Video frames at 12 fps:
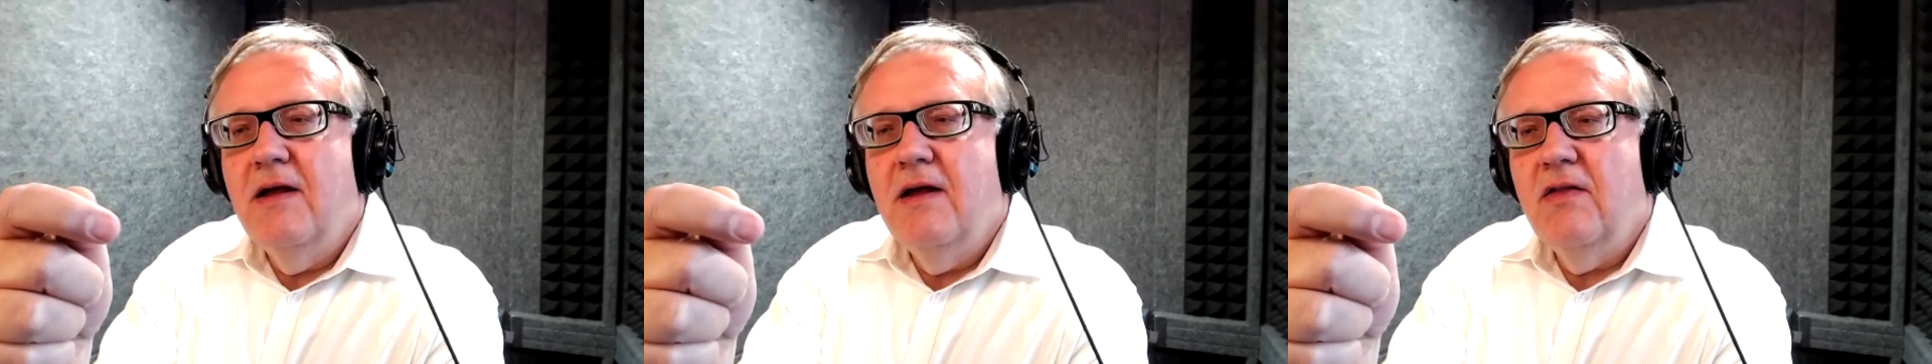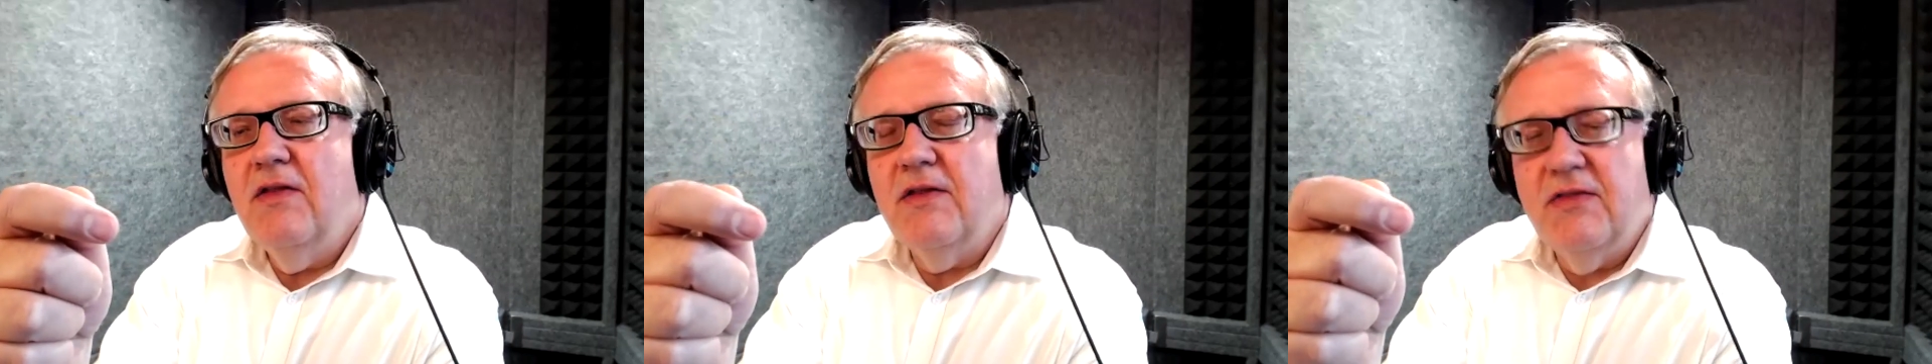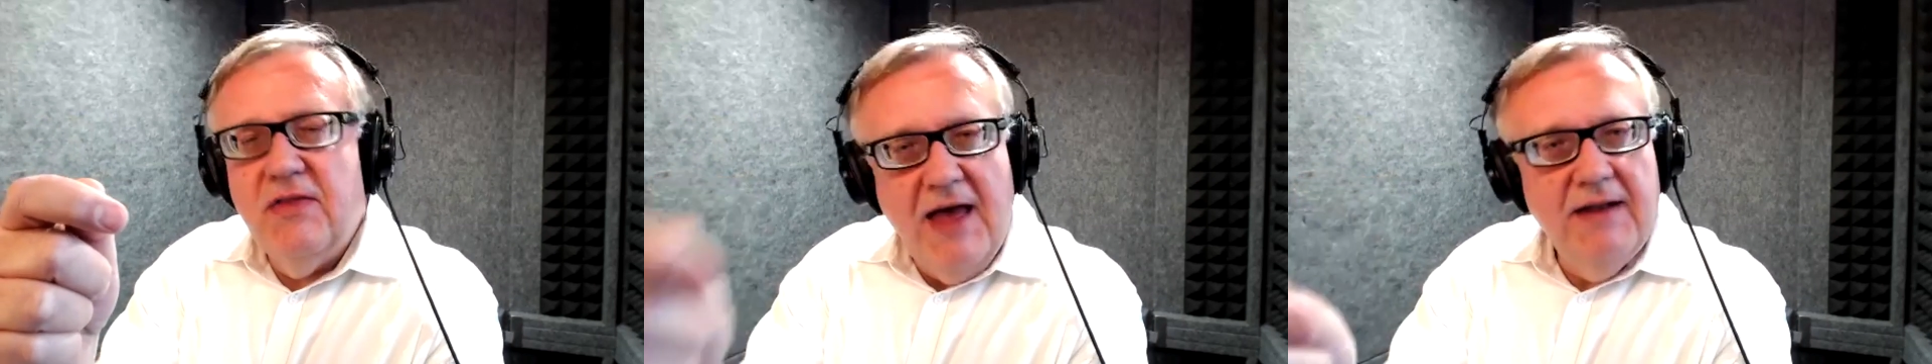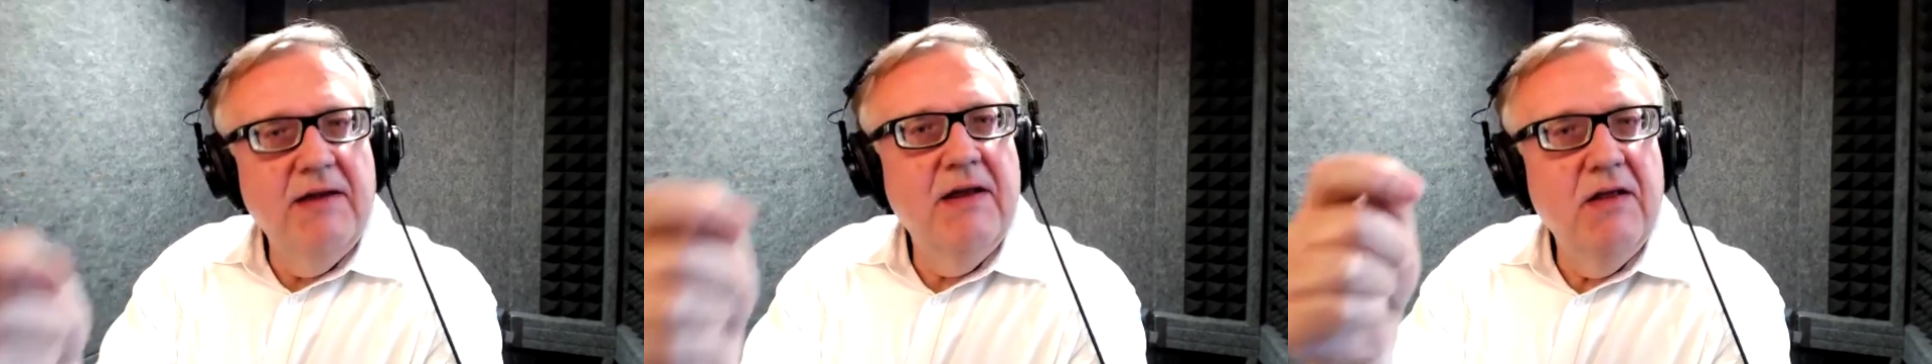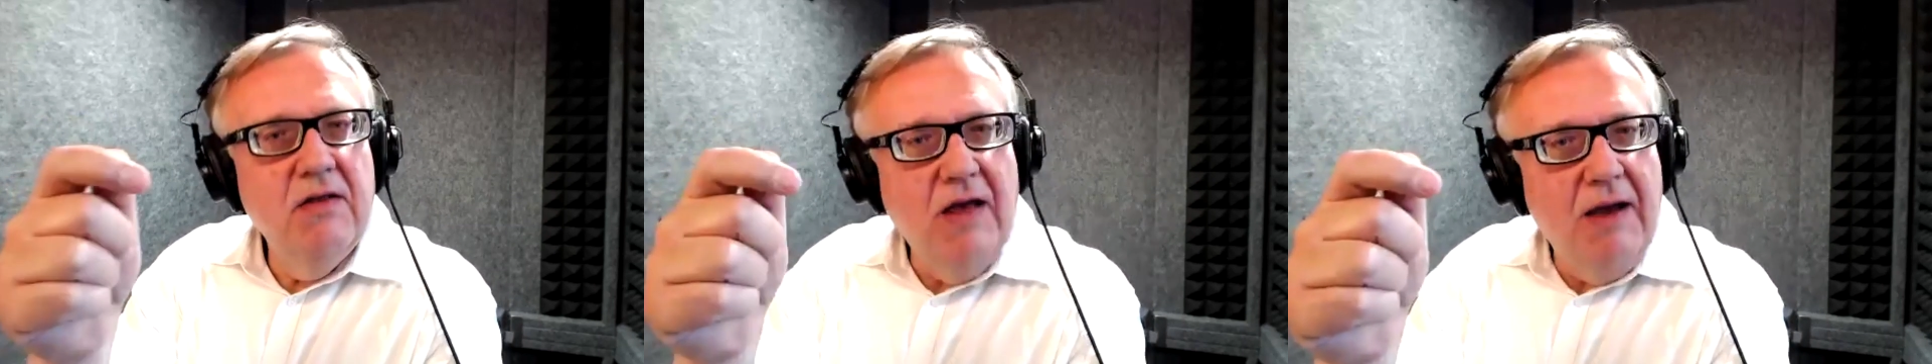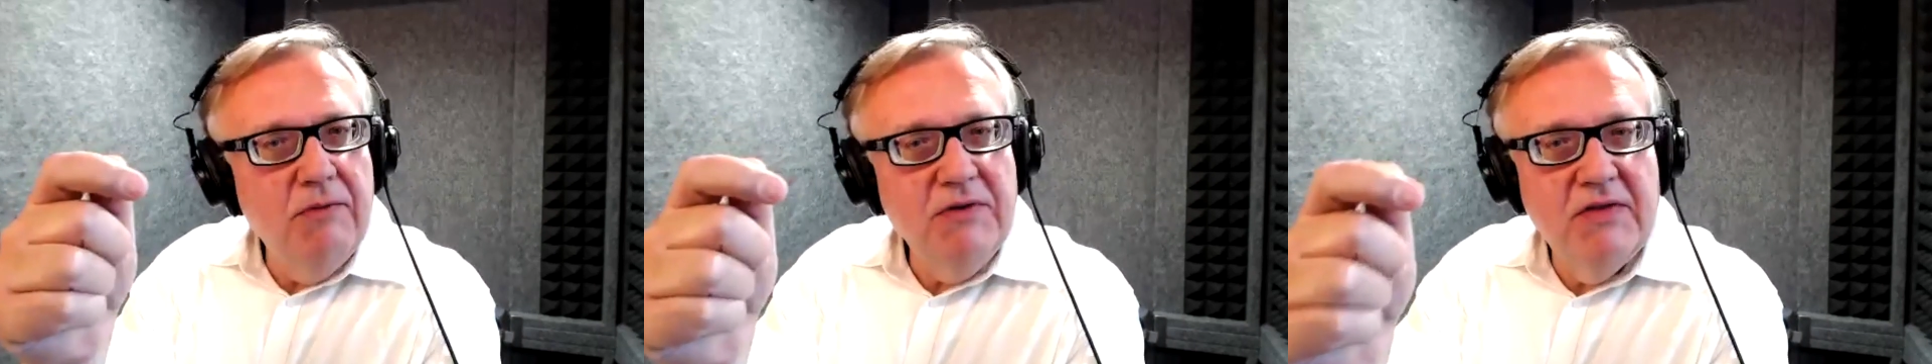That
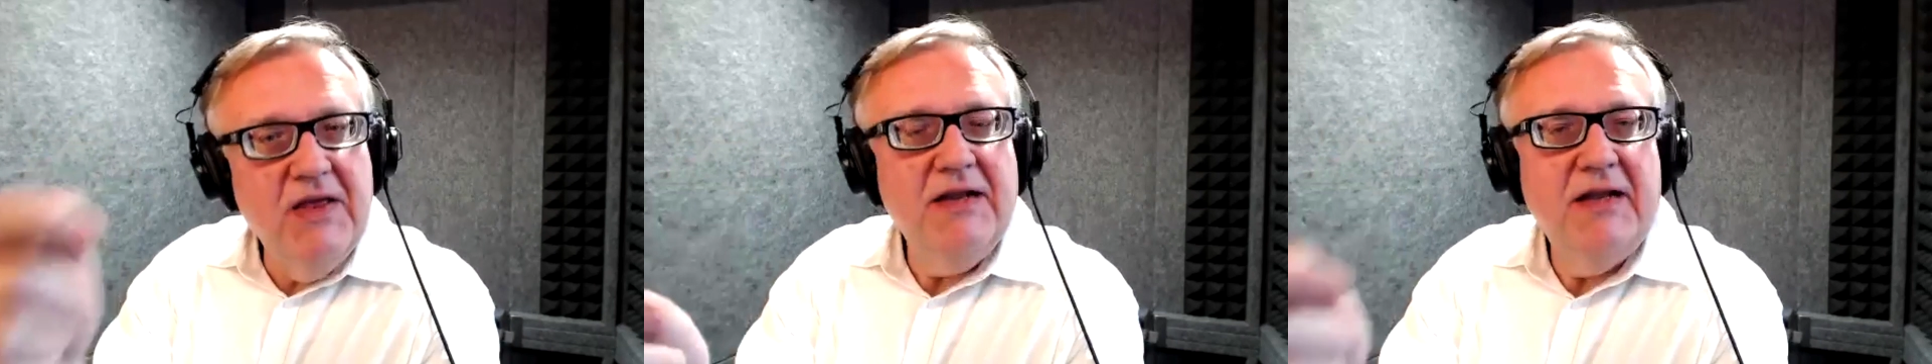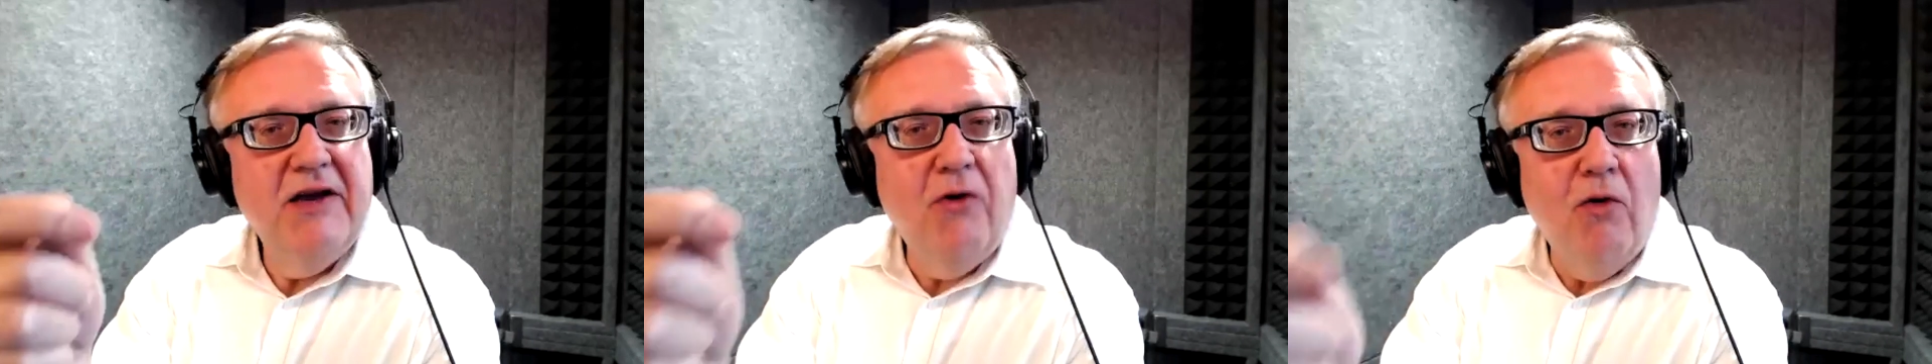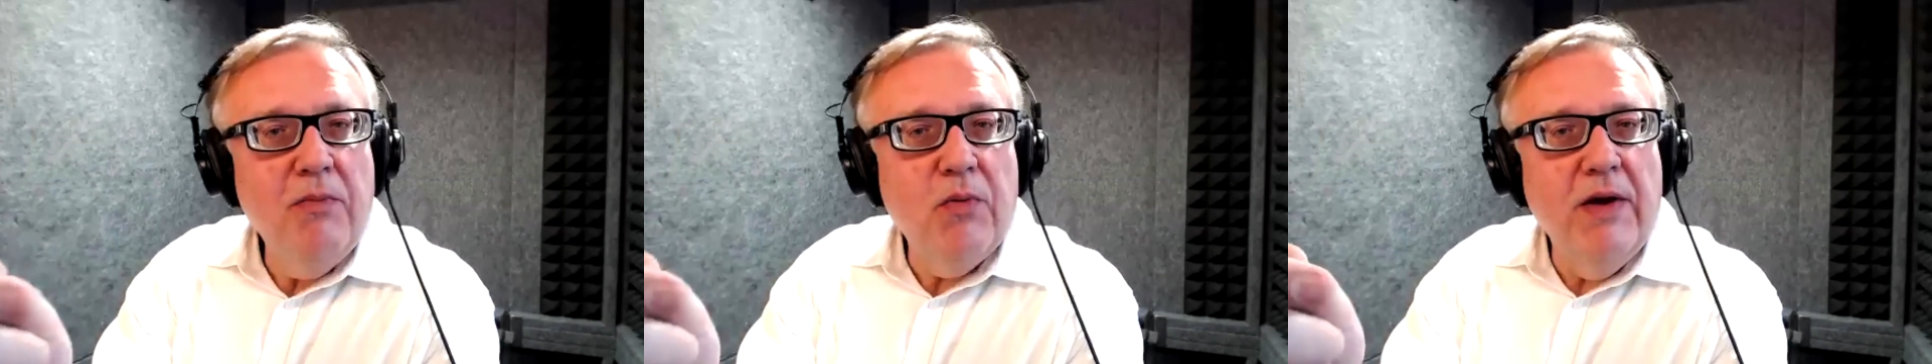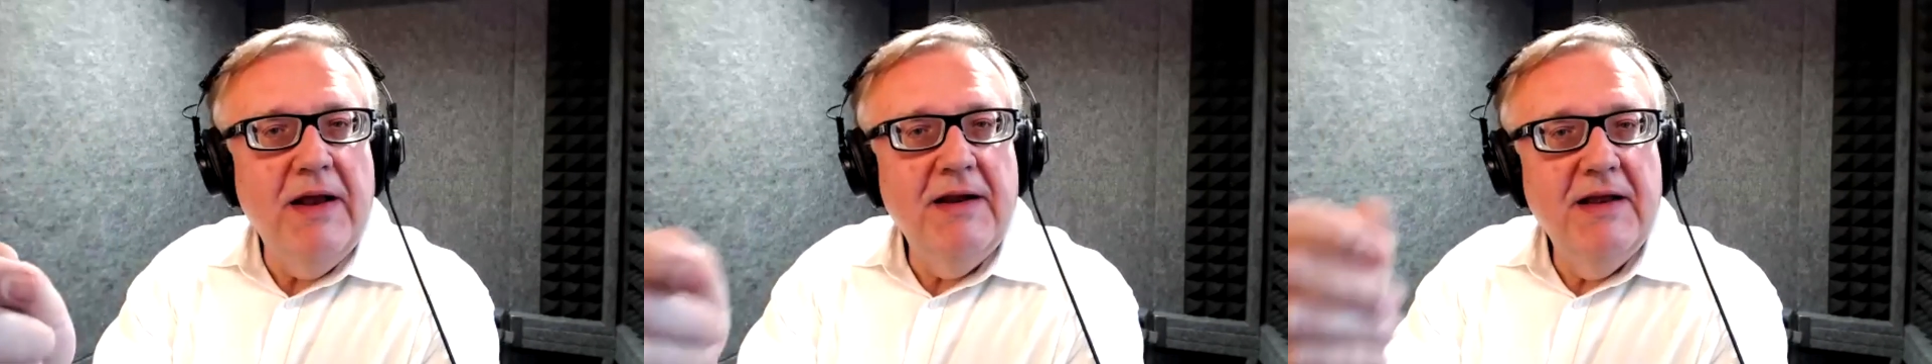I would then incorporate